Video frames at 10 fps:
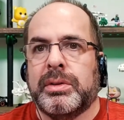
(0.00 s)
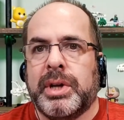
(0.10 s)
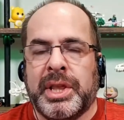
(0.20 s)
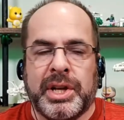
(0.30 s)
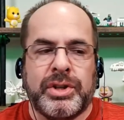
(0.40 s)

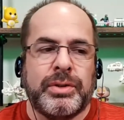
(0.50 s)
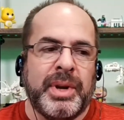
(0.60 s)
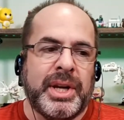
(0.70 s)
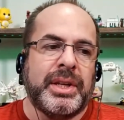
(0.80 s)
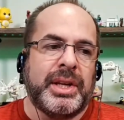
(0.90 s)
And they should
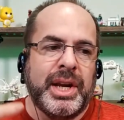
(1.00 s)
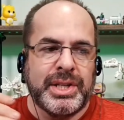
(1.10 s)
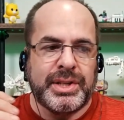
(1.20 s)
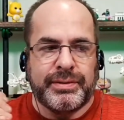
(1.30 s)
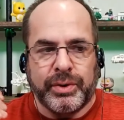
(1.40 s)
make the
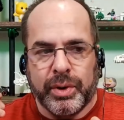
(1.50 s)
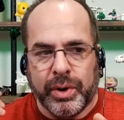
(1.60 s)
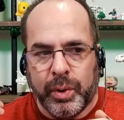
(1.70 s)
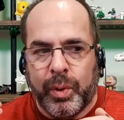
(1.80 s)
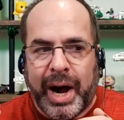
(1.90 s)
case
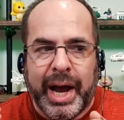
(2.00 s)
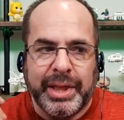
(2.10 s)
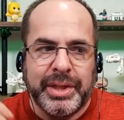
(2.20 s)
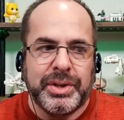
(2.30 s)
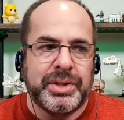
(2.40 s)
for why
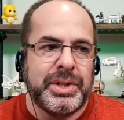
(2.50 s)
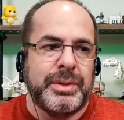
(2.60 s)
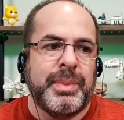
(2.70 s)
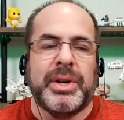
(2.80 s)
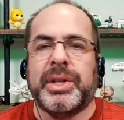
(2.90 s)
theirs is
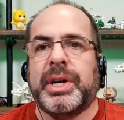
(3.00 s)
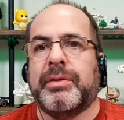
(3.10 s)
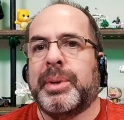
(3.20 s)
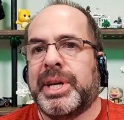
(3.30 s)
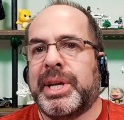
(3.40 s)
better than
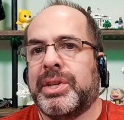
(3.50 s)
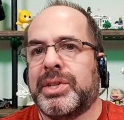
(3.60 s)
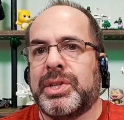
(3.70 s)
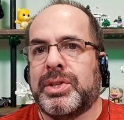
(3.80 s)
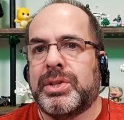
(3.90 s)
everybody
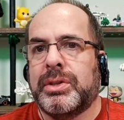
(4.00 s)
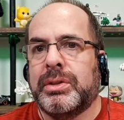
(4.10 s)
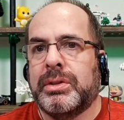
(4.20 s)
else's.